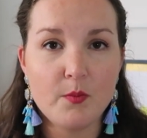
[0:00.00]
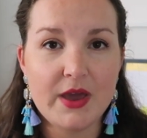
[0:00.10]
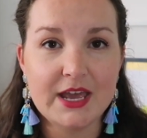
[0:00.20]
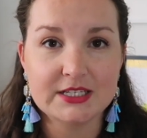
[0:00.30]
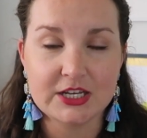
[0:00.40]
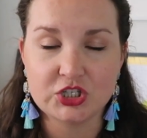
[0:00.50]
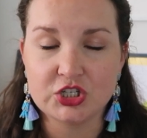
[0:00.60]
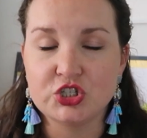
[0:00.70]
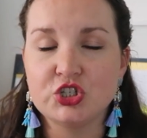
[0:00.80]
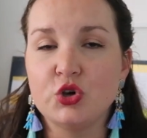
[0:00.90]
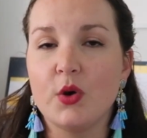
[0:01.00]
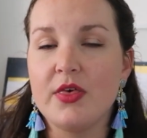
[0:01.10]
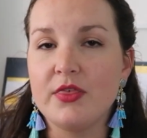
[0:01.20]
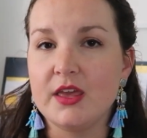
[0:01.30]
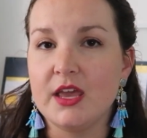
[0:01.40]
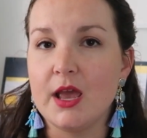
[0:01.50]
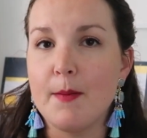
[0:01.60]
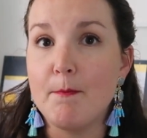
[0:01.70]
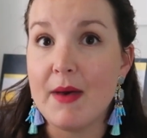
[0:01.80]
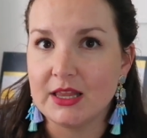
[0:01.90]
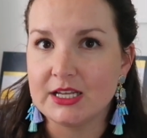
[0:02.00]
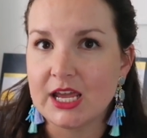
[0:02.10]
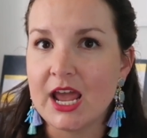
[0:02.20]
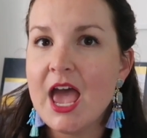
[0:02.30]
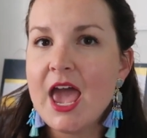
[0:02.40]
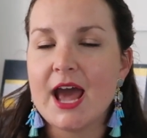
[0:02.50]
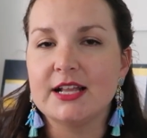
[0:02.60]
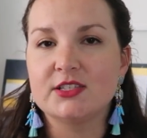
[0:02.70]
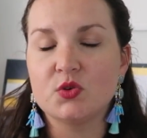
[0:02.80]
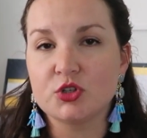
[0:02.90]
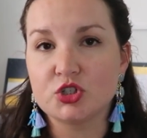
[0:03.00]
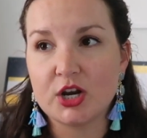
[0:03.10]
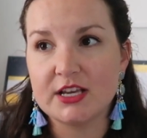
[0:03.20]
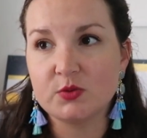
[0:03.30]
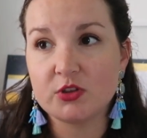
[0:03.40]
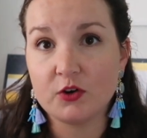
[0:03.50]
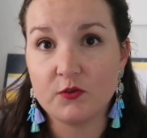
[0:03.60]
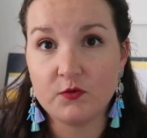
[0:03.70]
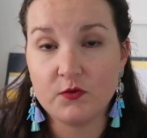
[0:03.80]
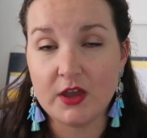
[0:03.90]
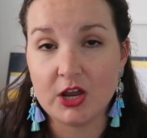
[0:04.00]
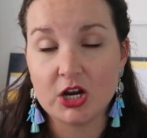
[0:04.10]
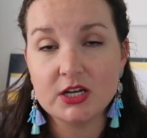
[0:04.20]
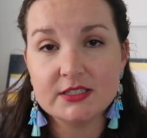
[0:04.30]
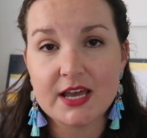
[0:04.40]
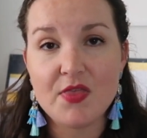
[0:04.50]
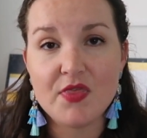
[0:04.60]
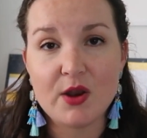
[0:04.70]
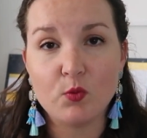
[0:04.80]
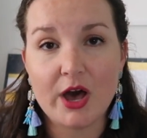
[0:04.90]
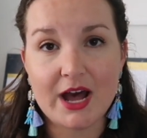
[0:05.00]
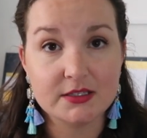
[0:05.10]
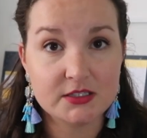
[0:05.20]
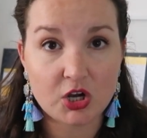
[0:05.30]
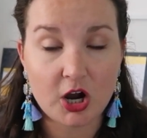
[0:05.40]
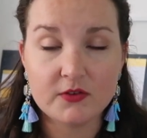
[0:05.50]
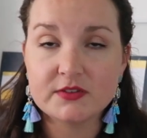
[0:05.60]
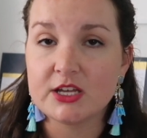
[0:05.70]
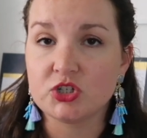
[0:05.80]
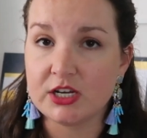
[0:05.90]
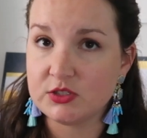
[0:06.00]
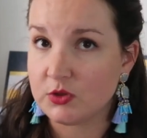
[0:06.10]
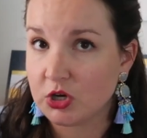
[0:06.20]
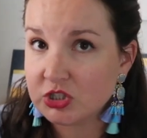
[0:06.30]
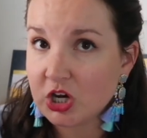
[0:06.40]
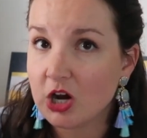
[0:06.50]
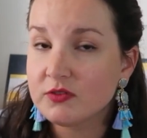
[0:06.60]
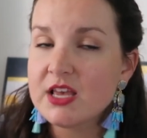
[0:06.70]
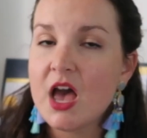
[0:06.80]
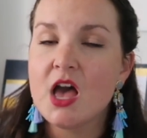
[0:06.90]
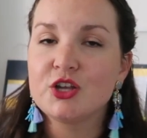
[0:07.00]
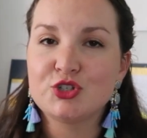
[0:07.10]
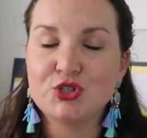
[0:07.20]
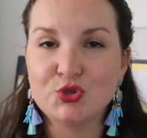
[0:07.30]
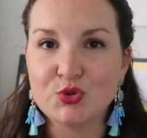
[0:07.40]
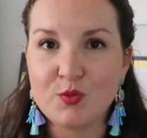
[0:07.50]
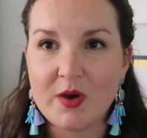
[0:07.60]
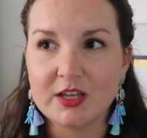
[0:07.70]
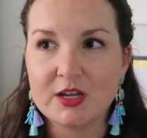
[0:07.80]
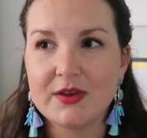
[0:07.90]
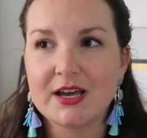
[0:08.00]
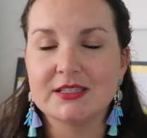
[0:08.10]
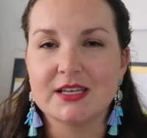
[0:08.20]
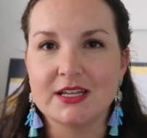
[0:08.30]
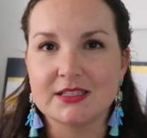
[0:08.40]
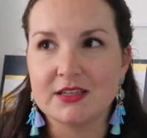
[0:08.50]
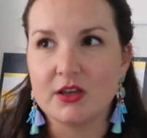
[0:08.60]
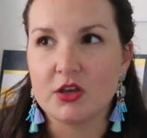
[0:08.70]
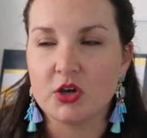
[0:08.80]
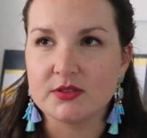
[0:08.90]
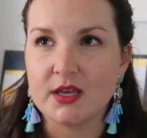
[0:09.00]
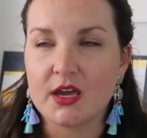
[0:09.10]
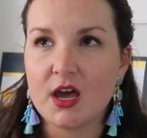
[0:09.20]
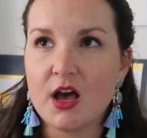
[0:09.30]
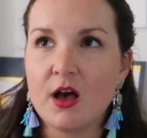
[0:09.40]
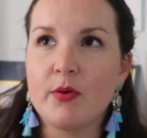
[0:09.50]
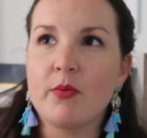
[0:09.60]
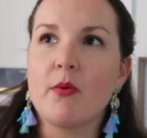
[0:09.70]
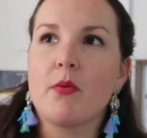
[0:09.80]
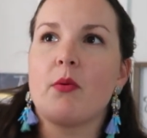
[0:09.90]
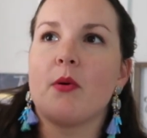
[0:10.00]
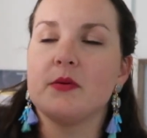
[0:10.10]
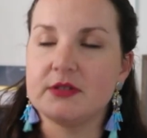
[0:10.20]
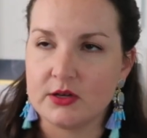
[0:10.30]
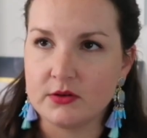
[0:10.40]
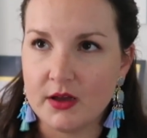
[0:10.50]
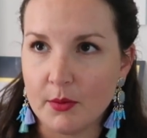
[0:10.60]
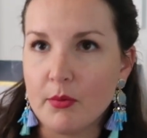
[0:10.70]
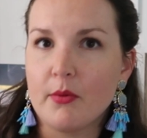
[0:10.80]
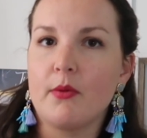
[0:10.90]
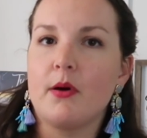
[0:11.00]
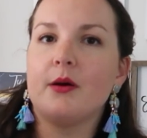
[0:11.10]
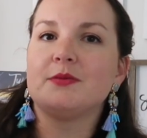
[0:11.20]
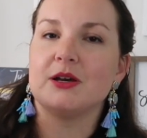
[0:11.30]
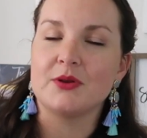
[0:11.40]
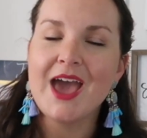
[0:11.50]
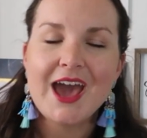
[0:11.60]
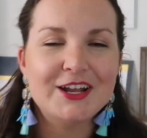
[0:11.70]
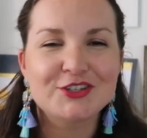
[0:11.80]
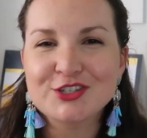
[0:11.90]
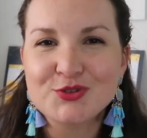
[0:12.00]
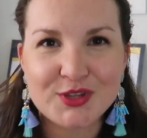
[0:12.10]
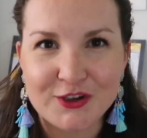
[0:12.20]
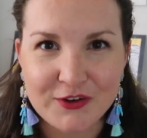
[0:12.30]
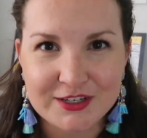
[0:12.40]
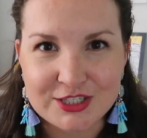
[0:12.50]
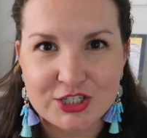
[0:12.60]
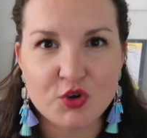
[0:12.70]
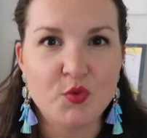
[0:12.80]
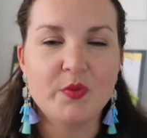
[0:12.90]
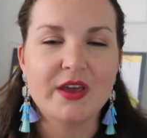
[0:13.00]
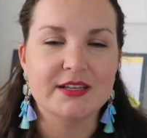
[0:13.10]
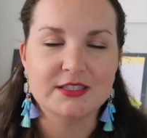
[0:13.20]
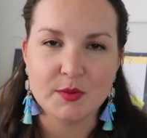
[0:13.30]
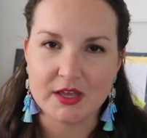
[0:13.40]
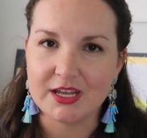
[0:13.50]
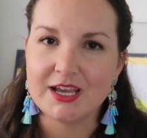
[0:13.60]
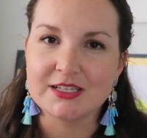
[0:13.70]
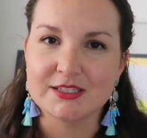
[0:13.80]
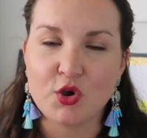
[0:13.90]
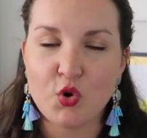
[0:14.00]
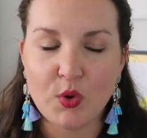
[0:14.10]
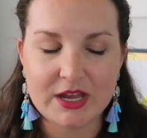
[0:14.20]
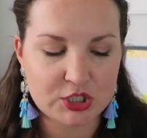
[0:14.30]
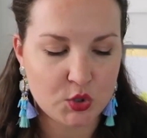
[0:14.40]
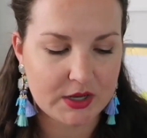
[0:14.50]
pay attention to the melody. And so we'll trace with our fingers, and then we'll add scarves and trace with our scarves to the melody, because it goes like up, up, up, up, up, down, up, up, up, up, down. And it's just really fun to do because the melody is quite